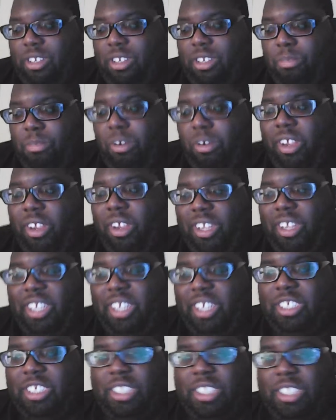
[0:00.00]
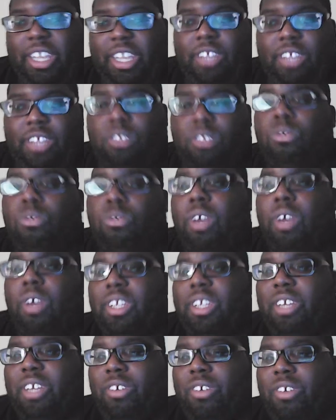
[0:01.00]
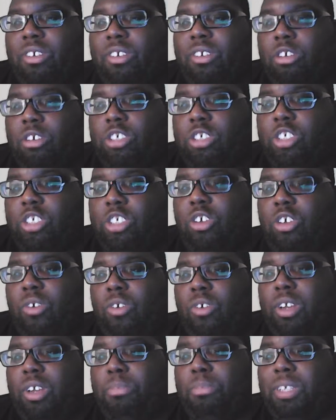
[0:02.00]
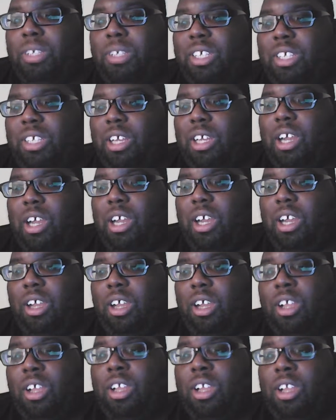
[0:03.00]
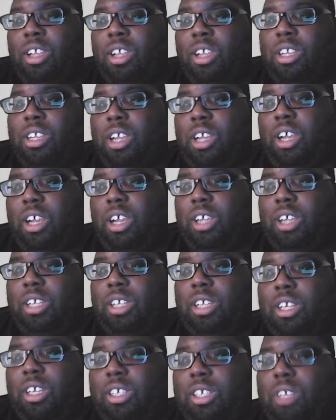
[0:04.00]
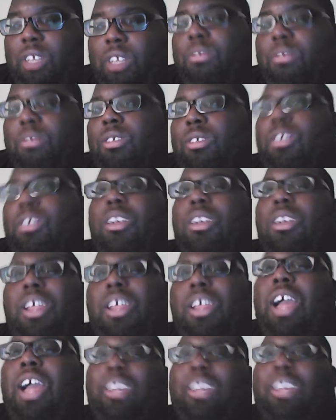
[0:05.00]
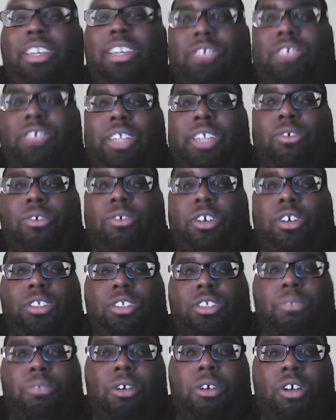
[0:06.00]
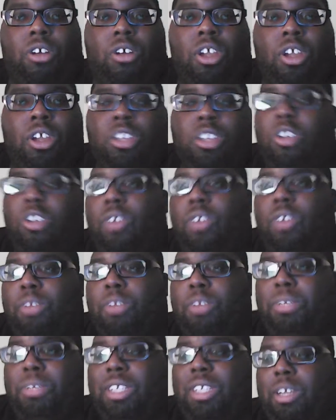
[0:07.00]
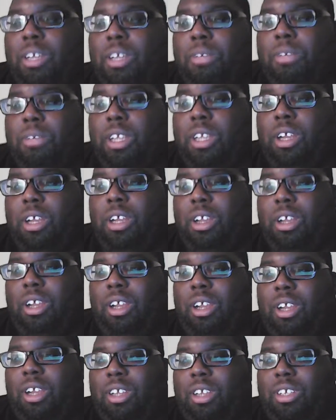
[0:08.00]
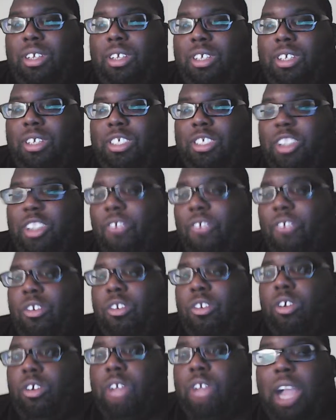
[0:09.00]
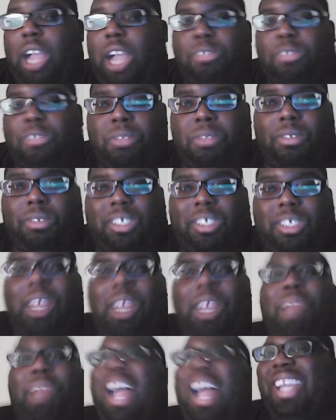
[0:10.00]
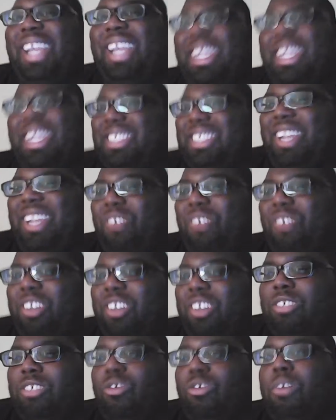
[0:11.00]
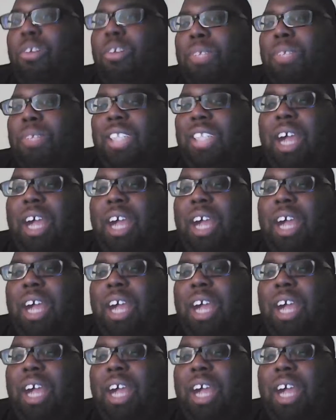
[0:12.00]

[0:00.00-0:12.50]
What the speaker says: the point is that you want to get rid of coach because you don't want to be uh, I can't even say words no more. You don't want to be a conservative. I can't say words. You want to be